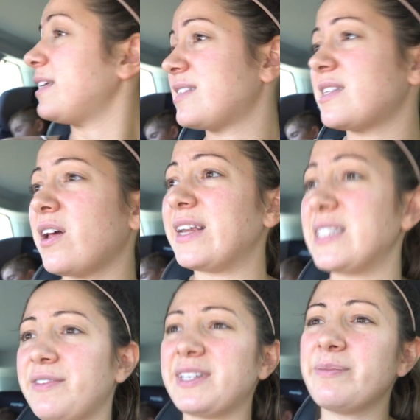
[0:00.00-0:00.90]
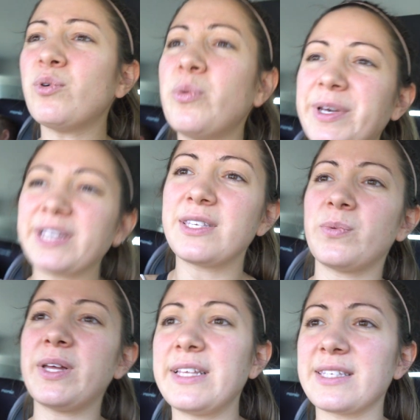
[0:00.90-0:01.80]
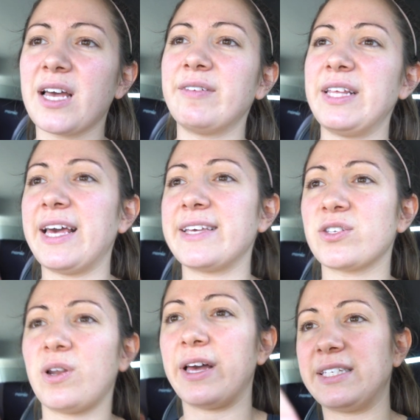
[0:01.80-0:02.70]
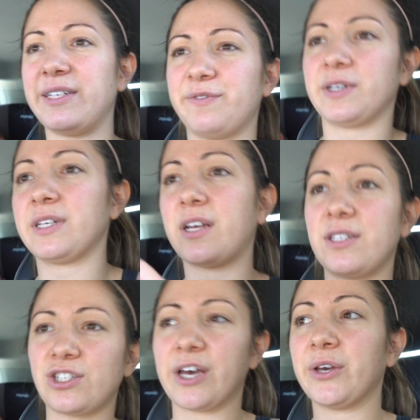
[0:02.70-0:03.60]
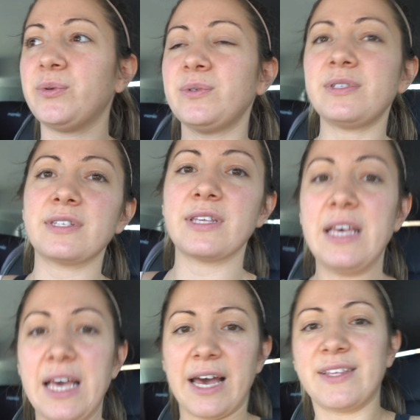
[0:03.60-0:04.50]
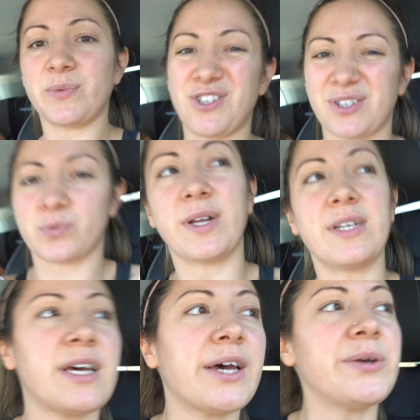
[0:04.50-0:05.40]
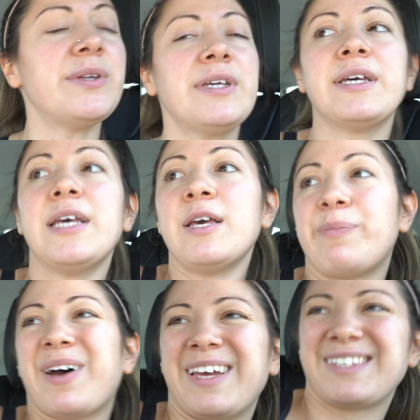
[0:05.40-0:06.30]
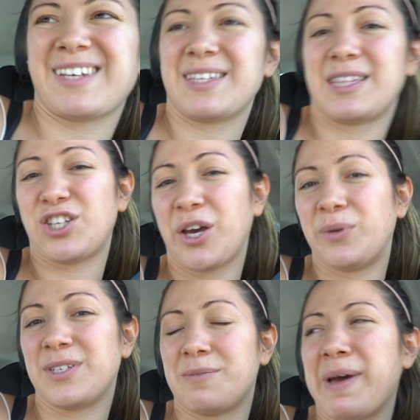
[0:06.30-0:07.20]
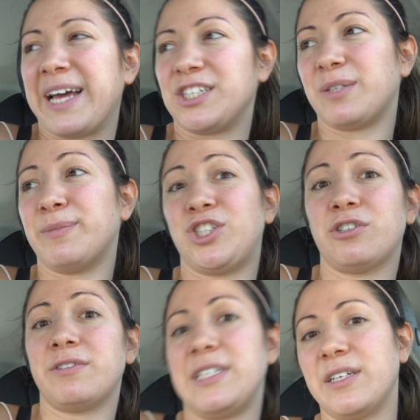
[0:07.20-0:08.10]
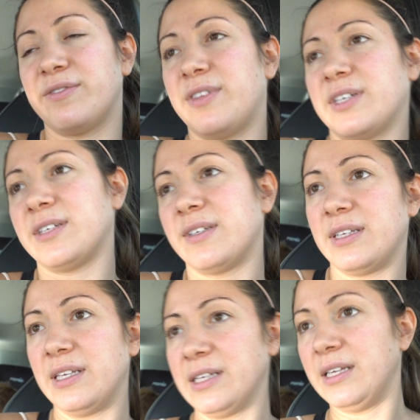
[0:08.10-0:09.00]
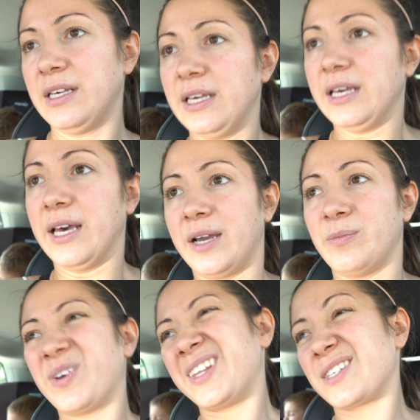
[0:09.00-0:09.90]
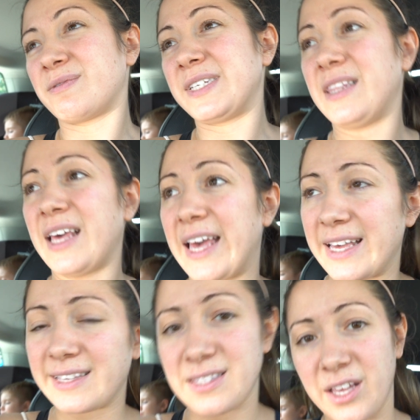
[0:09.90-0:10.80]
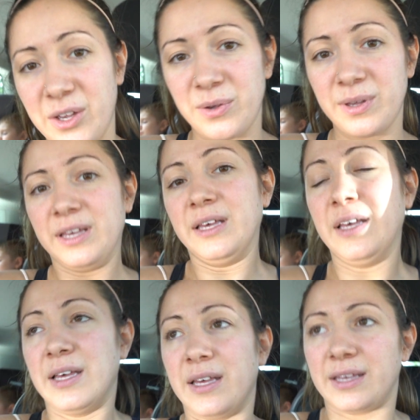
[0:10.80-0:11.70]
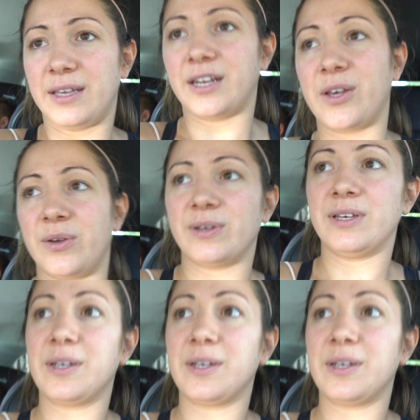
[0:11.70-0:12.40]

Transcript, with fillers: It's slightly different, it's more because the one that's currently there has got like different tones and this one's just tone, but it does, the tone does match the majority of the um, one that's already there, so, you know,